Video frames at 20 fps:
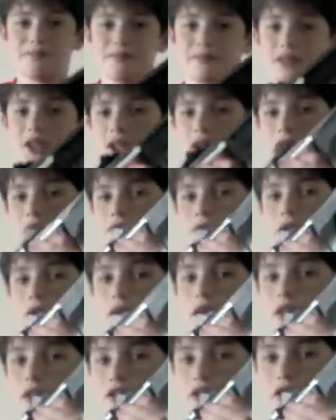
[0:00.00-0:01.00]

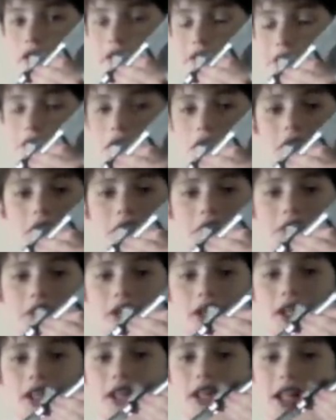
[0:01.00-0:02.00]
$400 US,
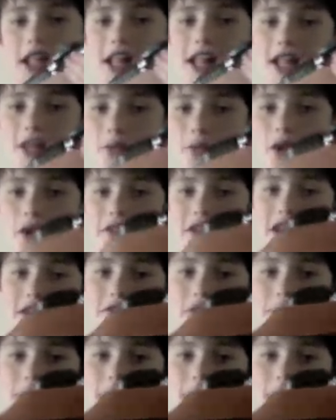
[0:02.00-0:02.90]
it's worth every